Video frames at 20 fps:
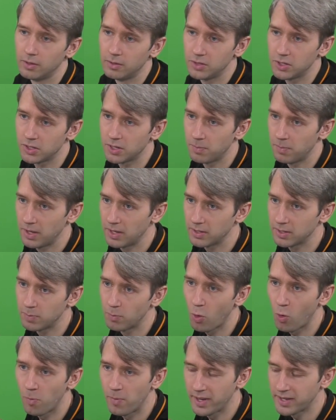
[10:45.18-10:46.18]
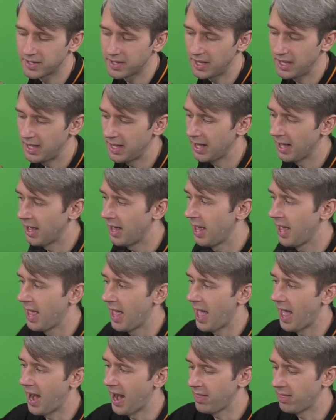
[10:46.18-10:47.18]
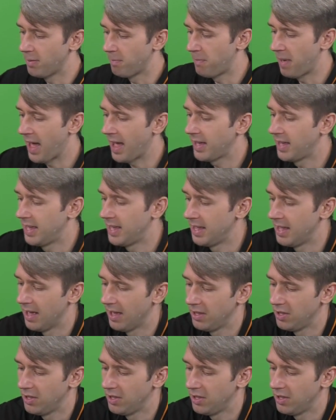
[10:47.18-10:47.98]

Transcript: just a, mi a small mixer here, and at the back here,